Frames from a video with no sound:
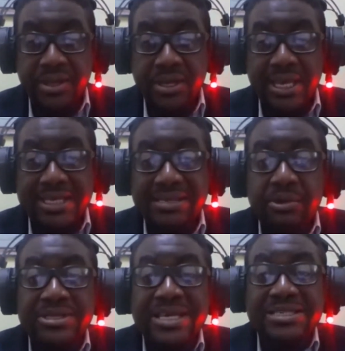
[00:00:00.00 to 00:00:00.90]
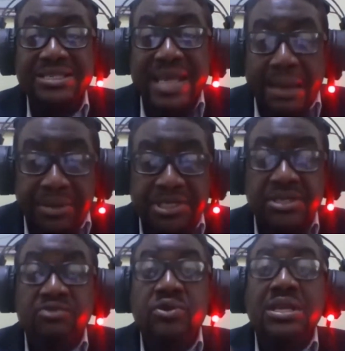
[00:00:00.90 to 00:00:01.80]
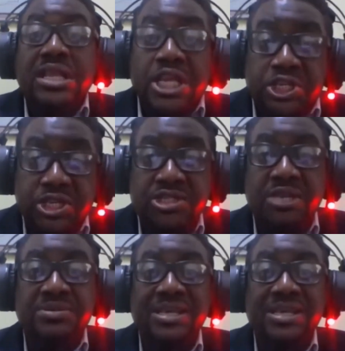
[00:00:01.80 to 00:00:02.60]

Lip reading: Mm. It's about establishing relationships.